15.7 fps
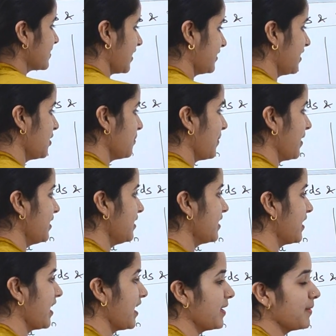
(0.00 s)
nothing but
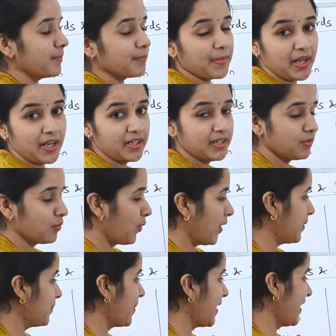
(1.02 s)
A par
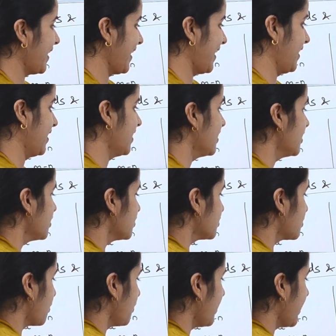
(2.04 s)
1 by N.
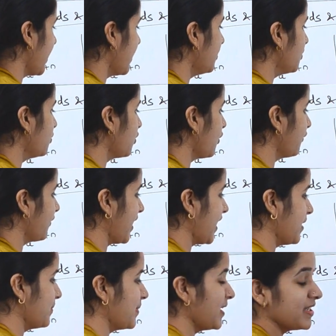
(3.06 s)
So N root of
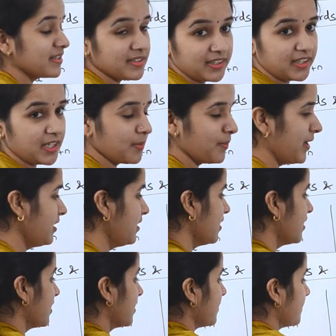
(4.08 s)
AB is nothing but
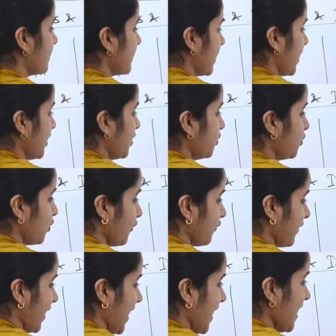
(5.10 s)
N root
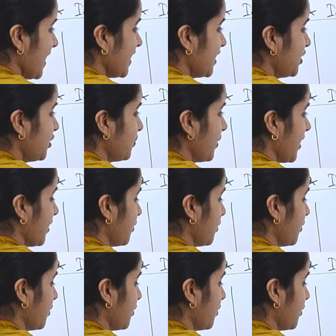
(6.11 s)
of A into N